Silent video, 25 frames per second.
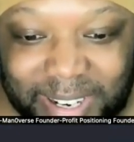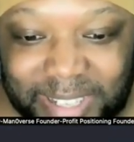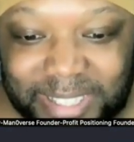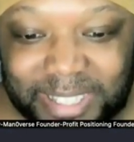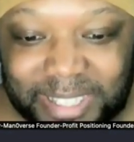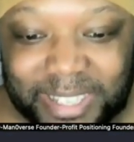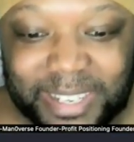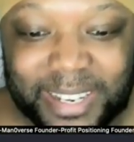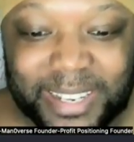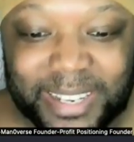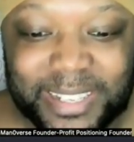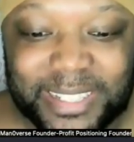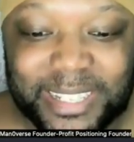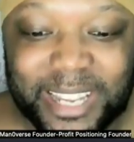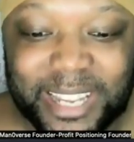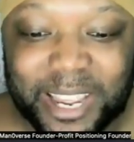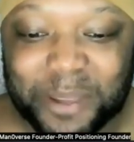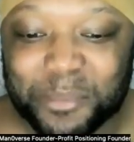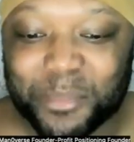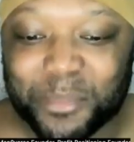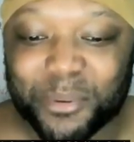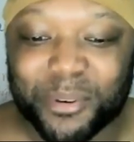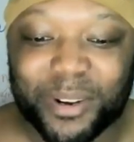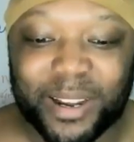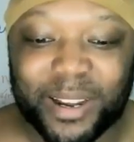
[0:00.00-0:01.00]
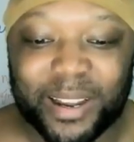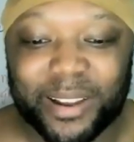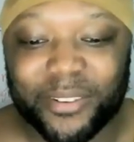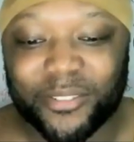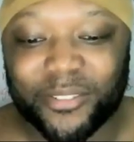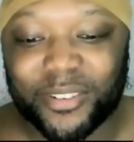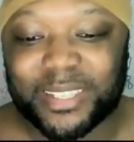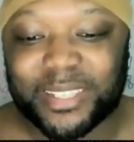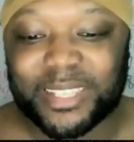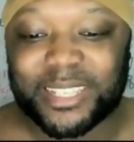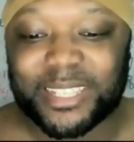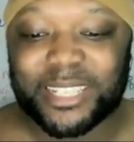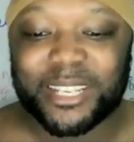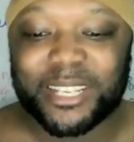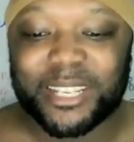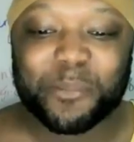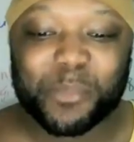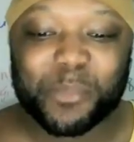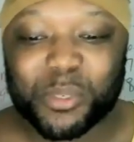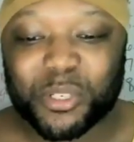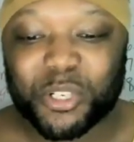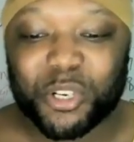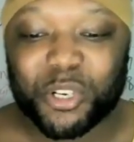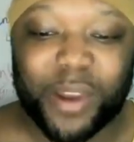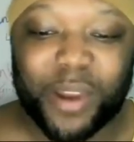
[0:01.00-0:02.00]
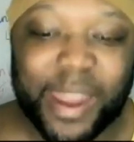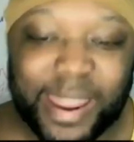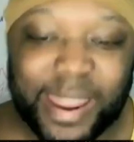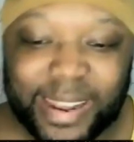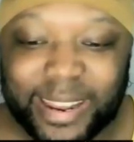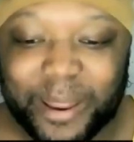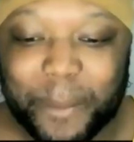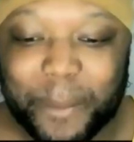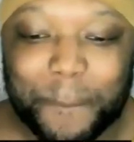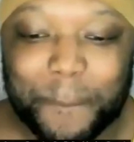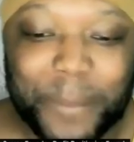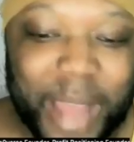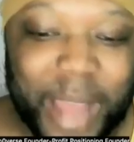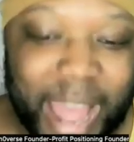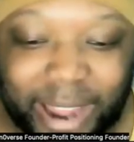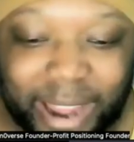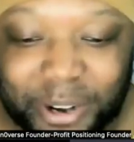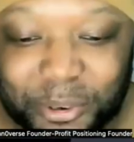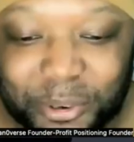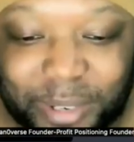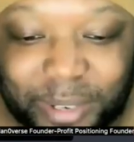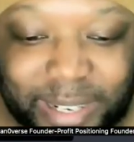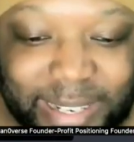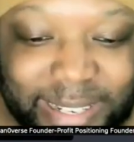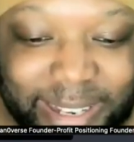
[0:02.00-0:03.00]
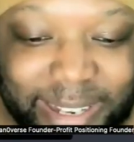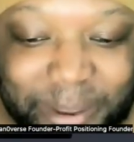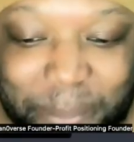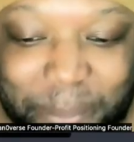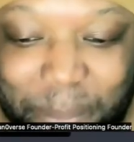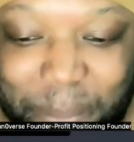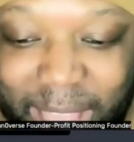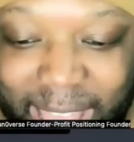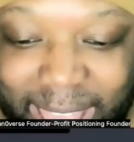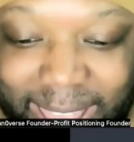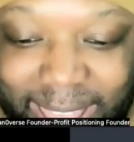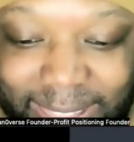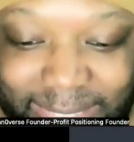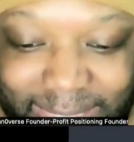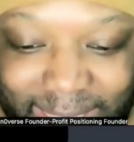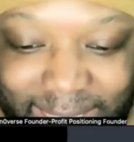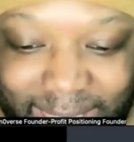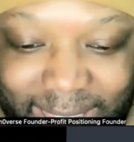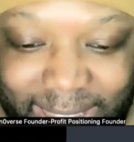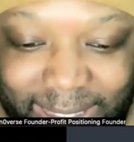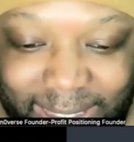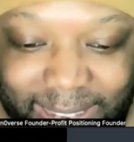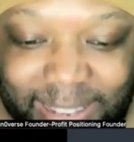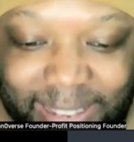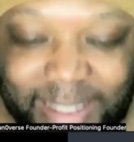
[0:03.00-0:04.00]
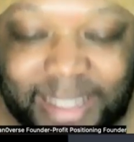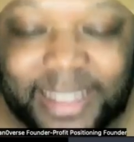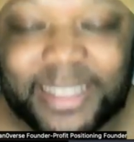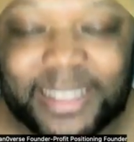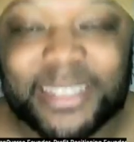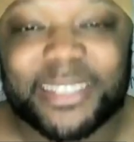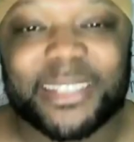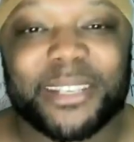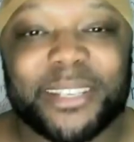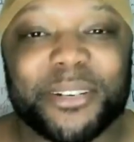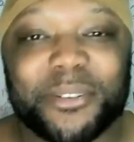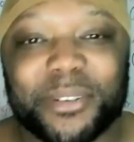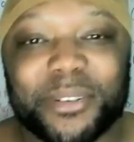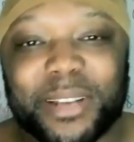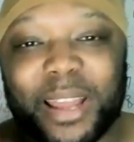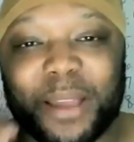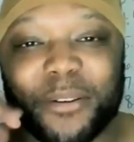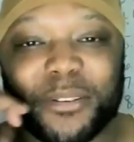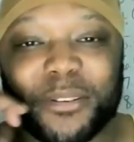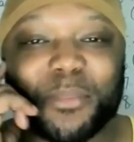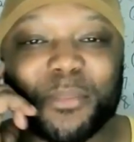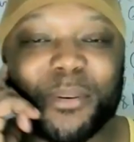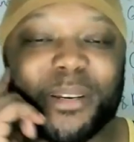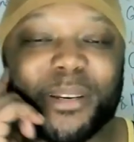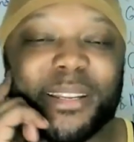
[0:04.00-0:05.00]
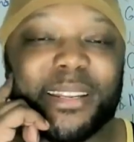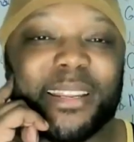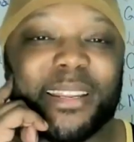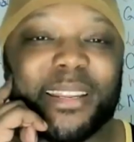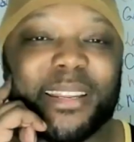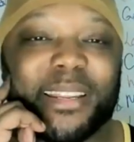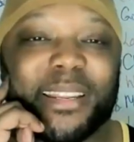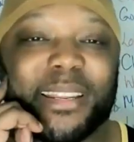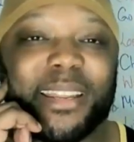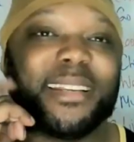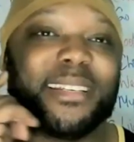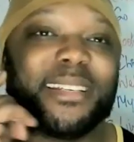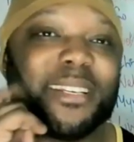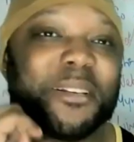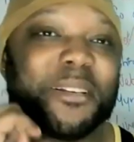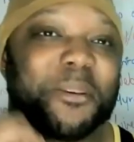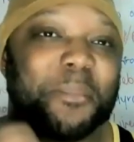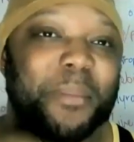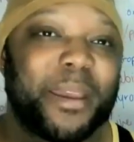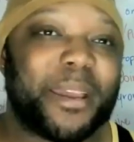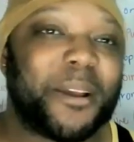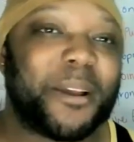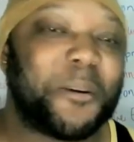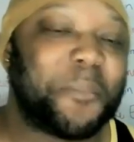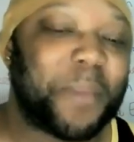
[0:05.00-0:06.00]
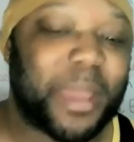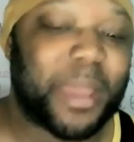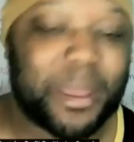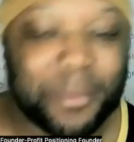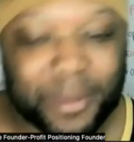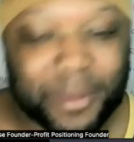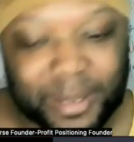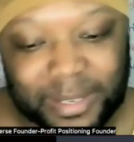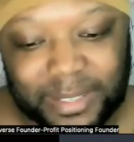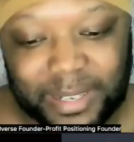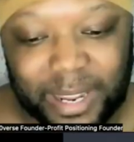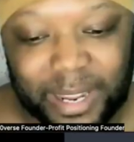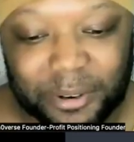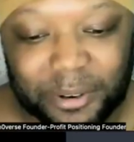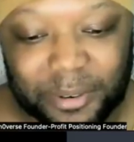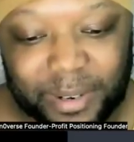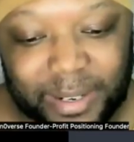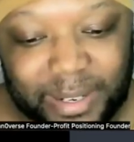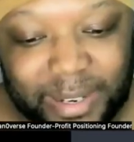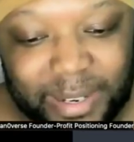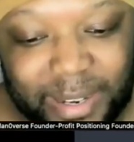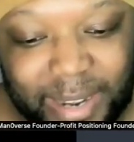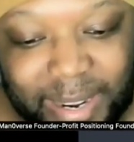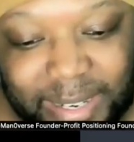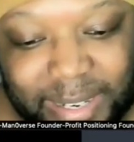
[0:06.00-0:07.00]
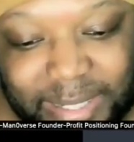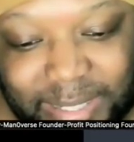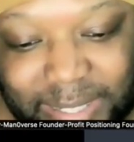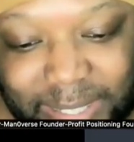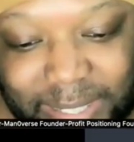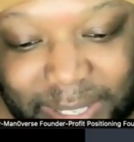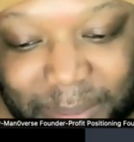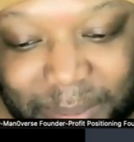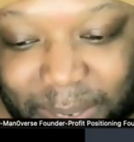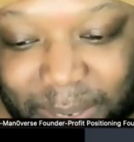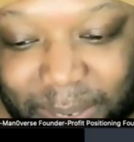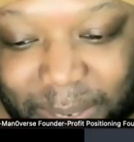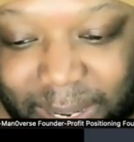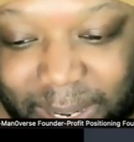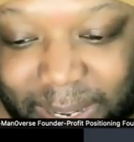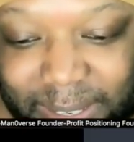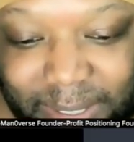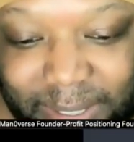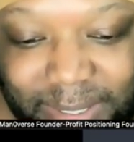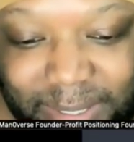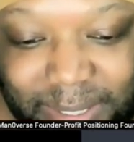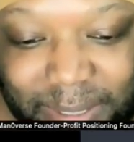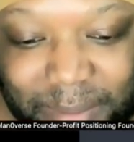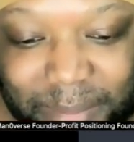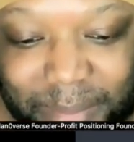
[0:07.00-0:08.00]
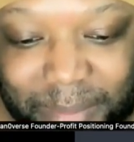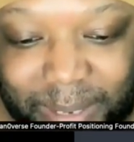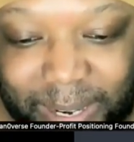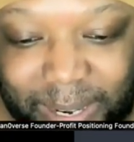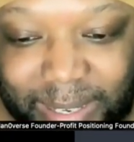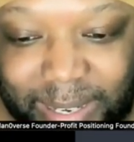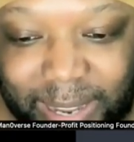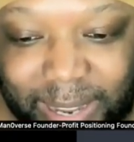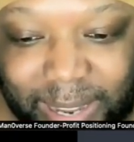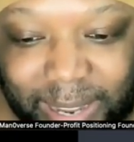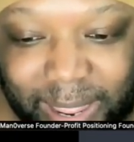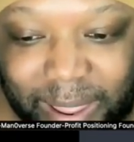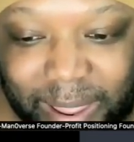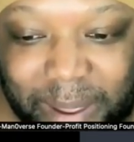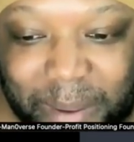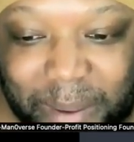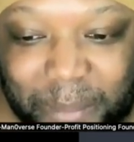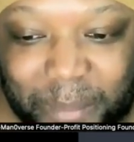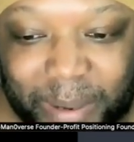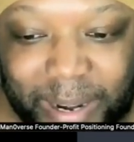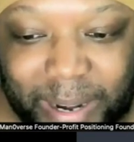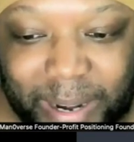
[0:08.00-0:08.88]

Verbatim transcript: Here's an example of a simple trading bot written in Python. See, when I was putting HTML, maybe it's not written in HTML or something like that.